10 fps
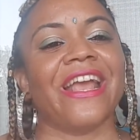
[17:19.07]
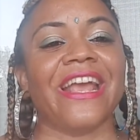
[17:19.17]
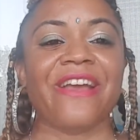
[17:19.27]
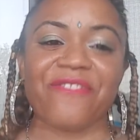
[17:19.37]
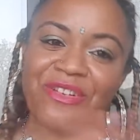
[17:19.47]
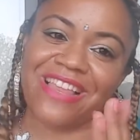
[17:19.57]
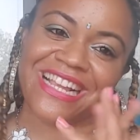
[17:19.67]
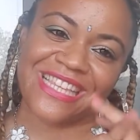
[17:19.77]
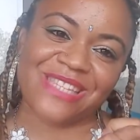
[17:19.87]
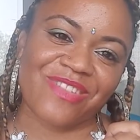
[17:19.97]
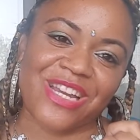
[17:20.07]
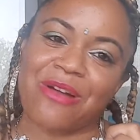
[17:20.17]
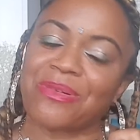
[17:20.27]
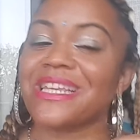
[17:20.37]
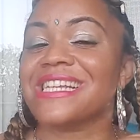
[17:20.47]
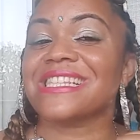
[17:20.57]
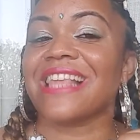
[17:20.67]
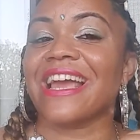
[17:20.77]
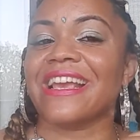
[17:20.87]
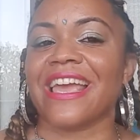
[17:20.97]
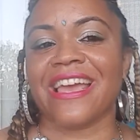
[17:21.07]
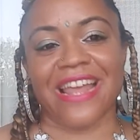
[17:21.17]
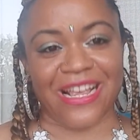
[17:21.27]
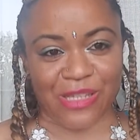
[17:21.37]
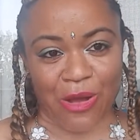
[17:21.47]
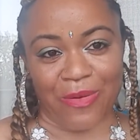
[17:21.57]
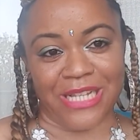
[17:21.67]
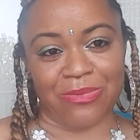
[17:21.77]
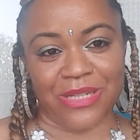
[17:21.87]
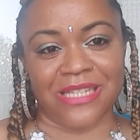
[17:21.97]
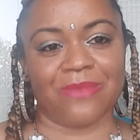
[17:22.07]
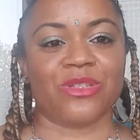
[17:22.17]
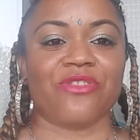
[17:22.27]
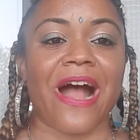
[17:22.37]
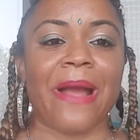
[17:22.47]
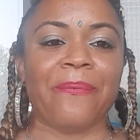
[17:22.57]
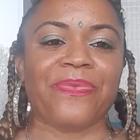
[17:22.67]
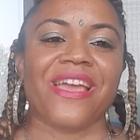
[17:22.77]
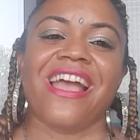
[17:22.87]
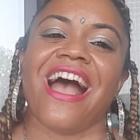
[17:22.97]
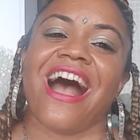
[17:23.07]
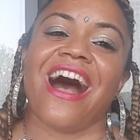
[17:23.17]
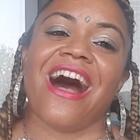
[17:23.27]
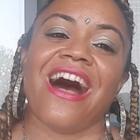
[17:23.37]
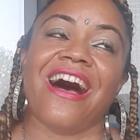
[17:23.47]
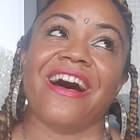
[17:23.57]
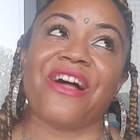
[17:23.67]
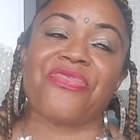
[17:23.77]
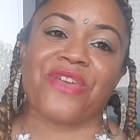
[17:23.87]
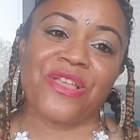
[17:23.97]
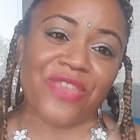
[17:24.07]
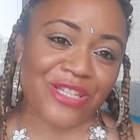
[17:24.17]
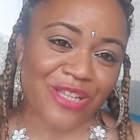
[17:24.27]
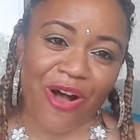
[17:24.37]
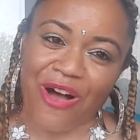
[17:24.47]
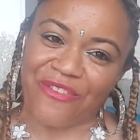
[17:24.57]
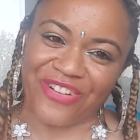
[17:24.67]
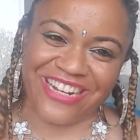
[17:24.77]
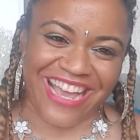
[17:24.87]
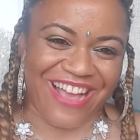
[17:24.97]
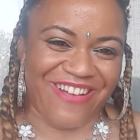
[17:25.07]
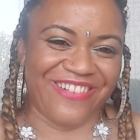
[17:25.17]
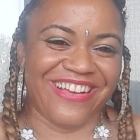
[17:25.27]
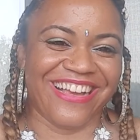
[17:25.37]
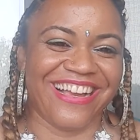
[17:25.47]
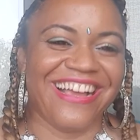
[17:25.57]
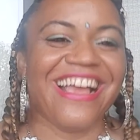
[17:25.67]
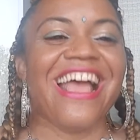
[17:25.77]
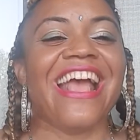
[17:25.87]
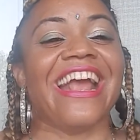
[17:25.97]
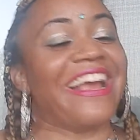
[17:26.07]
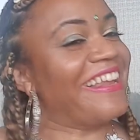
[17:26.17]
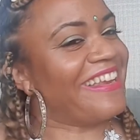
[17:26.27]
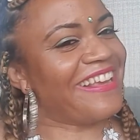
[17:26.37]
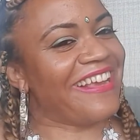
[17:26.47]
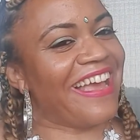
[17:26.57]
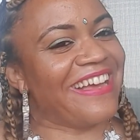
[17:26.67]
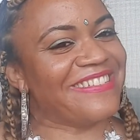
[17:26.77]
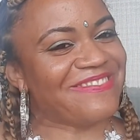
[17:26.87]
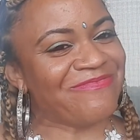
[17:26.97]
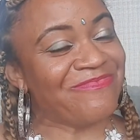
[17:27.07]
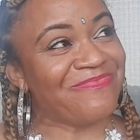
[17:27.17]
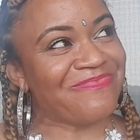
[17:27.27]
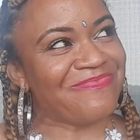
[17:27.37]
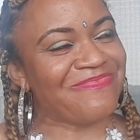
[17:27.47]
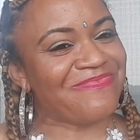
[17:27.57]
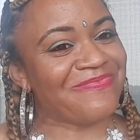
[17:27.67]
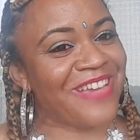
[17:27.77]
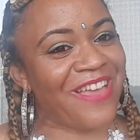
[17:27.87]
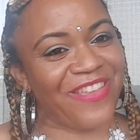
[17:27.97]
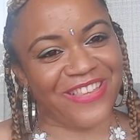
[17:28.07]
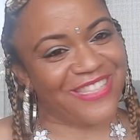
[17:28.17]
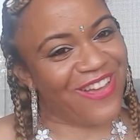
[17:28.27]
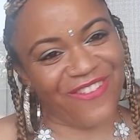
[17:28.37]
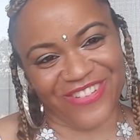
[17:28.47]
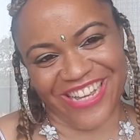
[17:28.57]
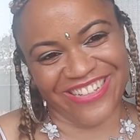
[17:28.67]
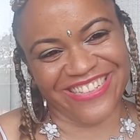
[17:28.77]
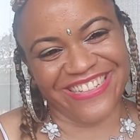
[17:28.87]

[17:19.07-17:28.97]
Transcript: If you like this video, please like, and as always, please subscribe. I think that's all for now. And yeah, I think that's all for now.